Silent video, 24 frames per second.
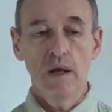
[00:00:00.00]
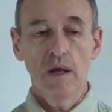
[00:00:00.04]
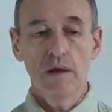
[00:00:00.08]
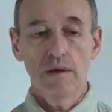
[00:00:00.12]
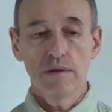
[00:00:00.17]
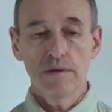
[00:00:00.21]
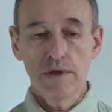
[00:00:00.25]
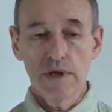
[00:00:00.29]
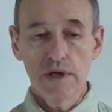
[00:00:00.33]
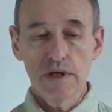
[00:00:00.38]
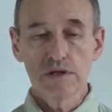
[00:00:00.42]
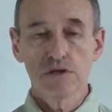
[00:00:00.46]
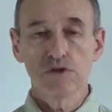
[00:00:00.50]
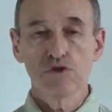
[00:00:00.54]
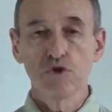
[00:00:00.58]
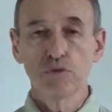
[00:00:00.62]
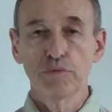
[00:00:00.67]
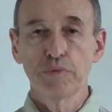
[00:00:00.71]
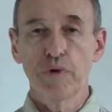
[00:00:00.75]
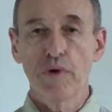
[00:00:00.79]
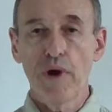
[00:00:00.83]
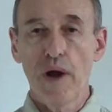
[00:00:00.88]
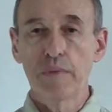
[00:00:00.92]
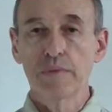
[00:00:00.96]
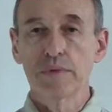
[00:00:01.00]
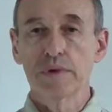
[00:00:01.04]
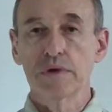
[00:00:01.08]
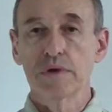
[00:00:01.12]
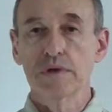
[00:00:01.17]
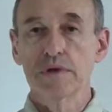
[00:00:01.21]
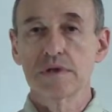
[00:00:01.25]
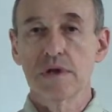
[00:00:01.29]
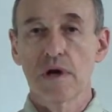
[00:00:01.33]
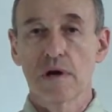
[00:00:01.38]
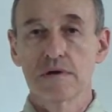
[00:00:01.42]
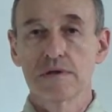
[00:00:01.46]
These two
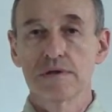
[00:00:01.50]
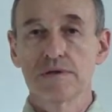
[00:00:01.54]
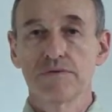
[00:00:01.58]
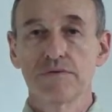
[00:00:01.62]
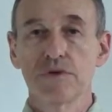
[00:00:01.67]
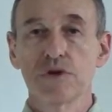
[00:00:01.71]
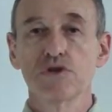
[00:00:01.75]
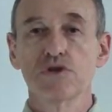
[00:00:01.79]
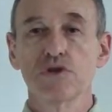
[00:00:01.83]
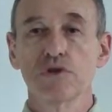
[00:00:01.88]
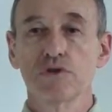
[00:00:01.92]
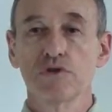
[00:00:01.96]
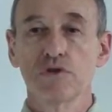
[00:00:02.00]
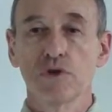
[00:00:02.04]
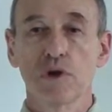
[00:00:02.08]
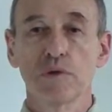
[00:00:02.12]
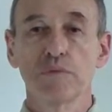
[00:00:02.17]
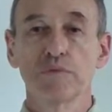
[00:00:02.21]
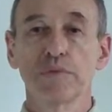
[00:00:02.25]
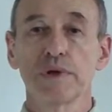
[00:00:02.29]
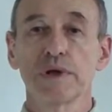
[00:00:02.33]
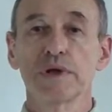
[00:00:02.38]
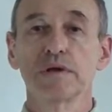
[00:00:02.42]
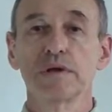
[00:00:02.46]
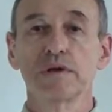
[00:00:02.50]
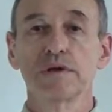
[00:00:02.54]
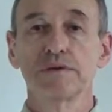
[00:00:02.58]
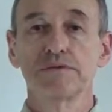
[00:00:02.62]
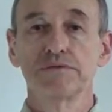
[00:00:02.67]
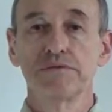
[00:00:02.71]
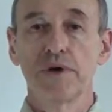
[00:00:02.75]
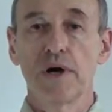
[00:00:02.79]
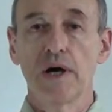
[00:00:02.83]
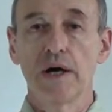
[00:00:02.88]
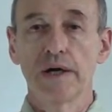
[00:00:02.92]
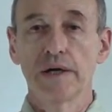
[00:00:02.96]
parameters are sufficient to completely
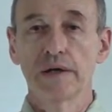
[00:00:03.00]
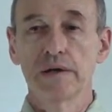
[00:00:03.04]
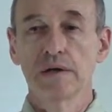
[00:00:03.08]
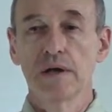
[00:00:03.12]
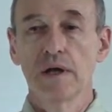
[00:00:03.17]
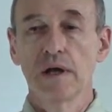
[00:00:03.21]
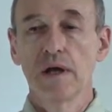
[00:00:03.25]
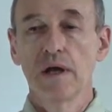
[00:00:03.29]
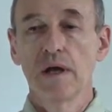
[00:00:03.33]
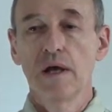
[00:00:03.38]
define